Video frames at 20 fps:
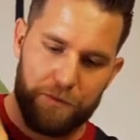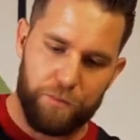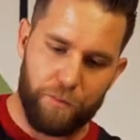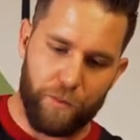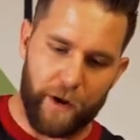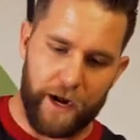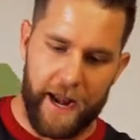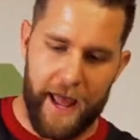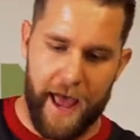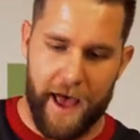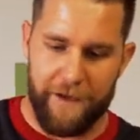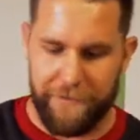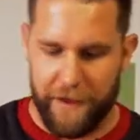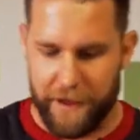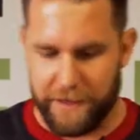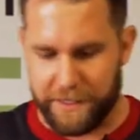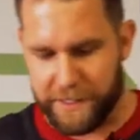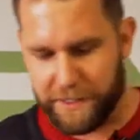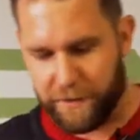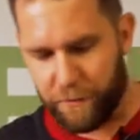one and a half
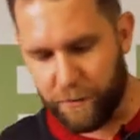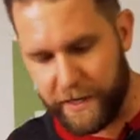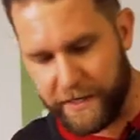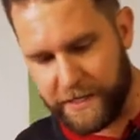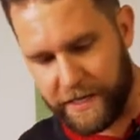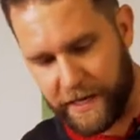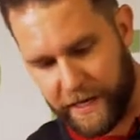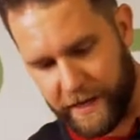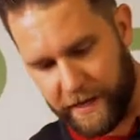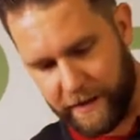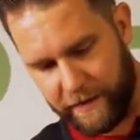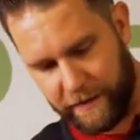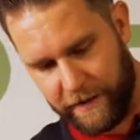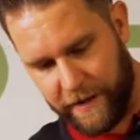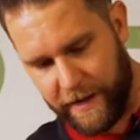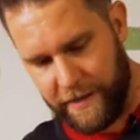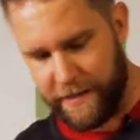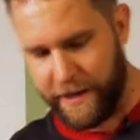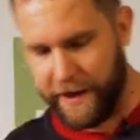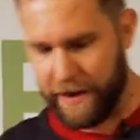ounces of whiskey
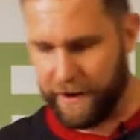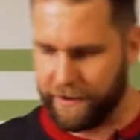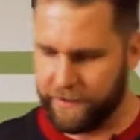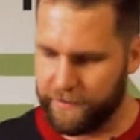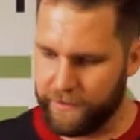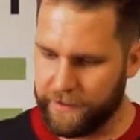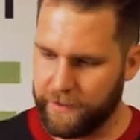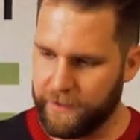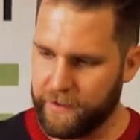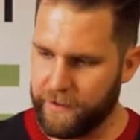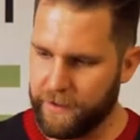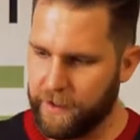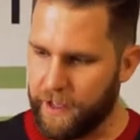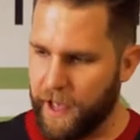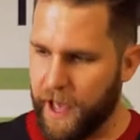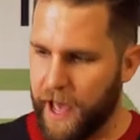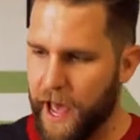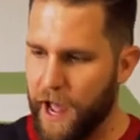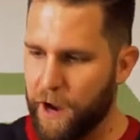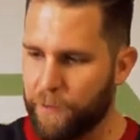in there.
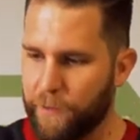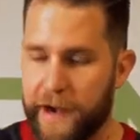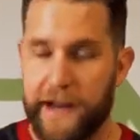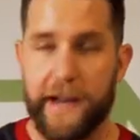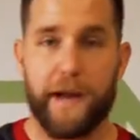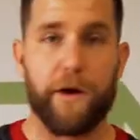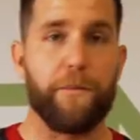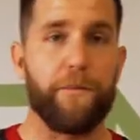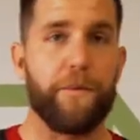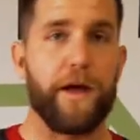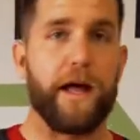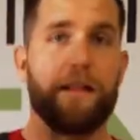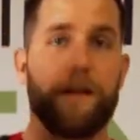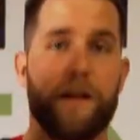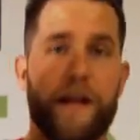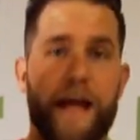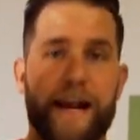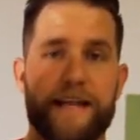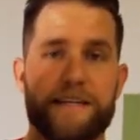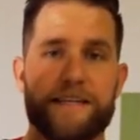Uh, right here, we've got a
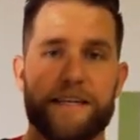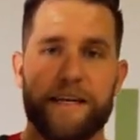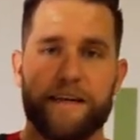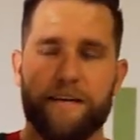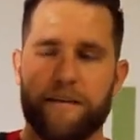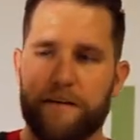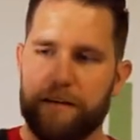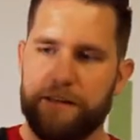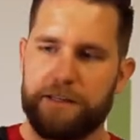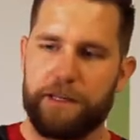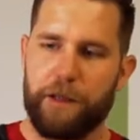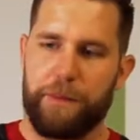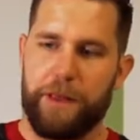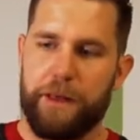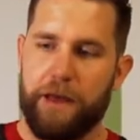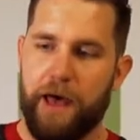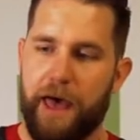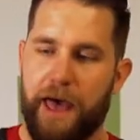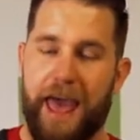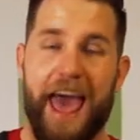little Hennessy. It's gonna
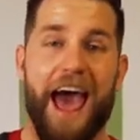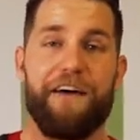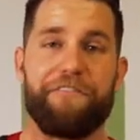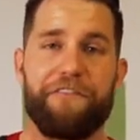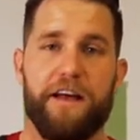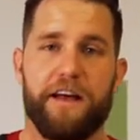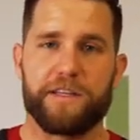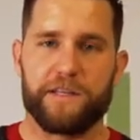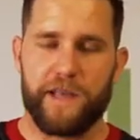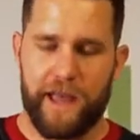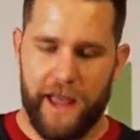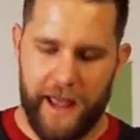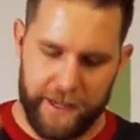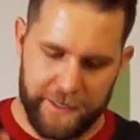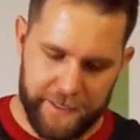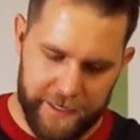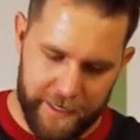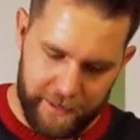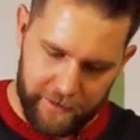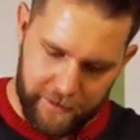be a half ounce of
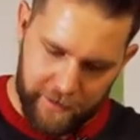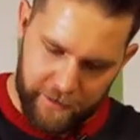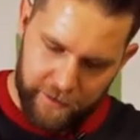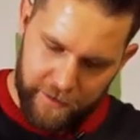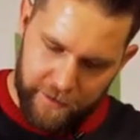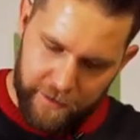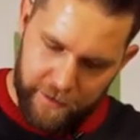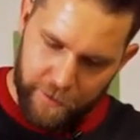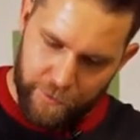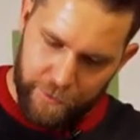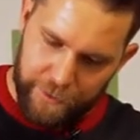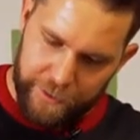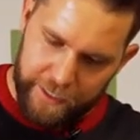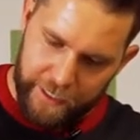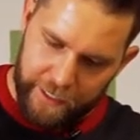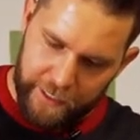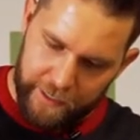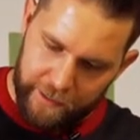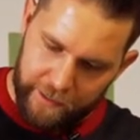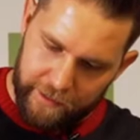Hennessy. So we're just
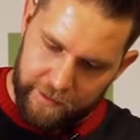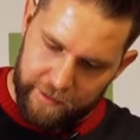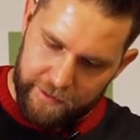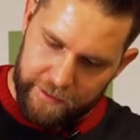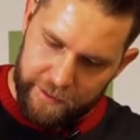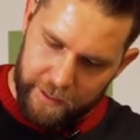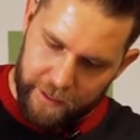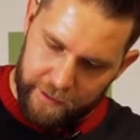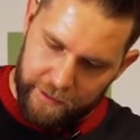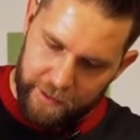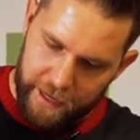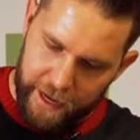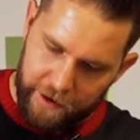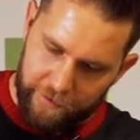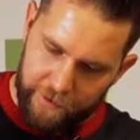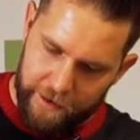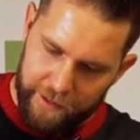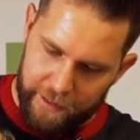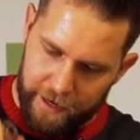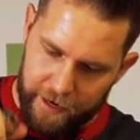gonna dunk that
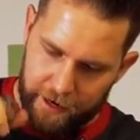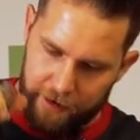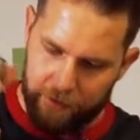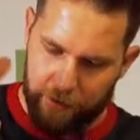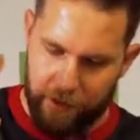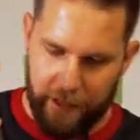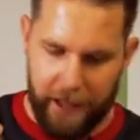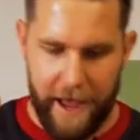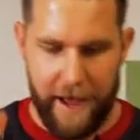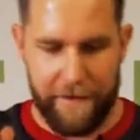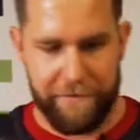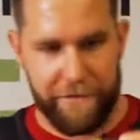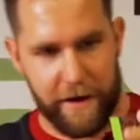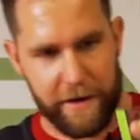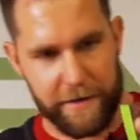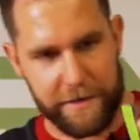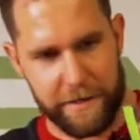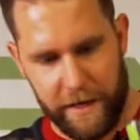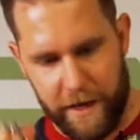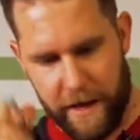right there, little half
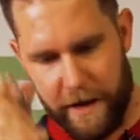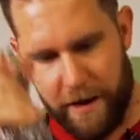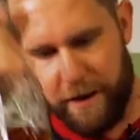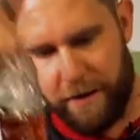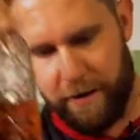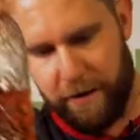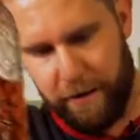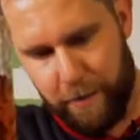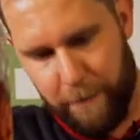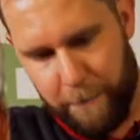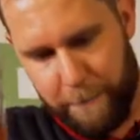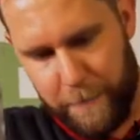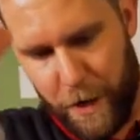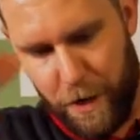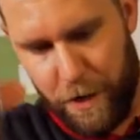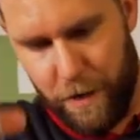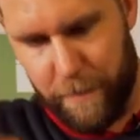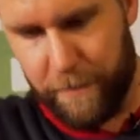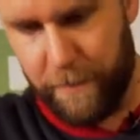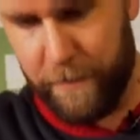ounce line,
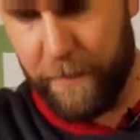boom.